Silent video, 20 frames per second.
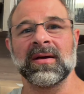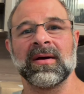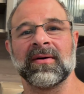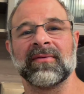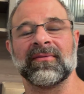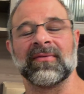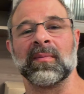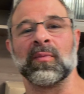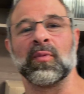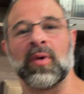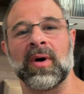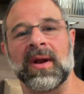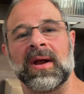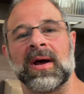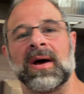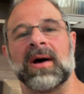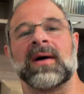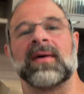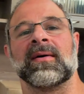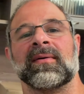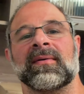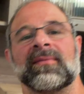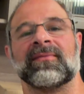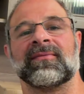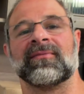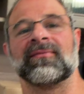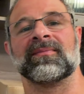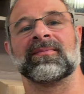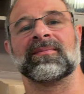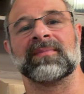from what,
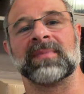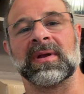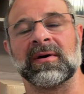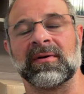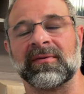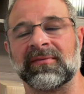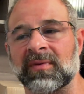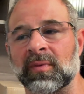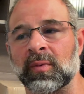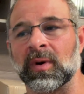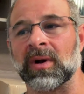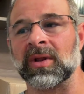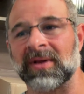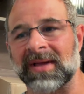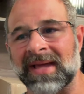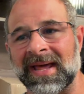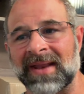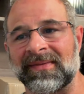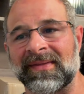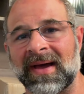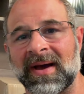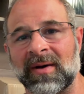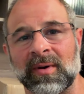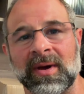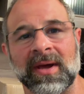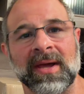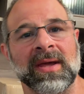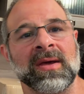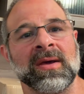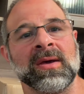if you want to look at it that
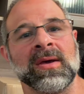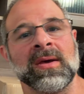way.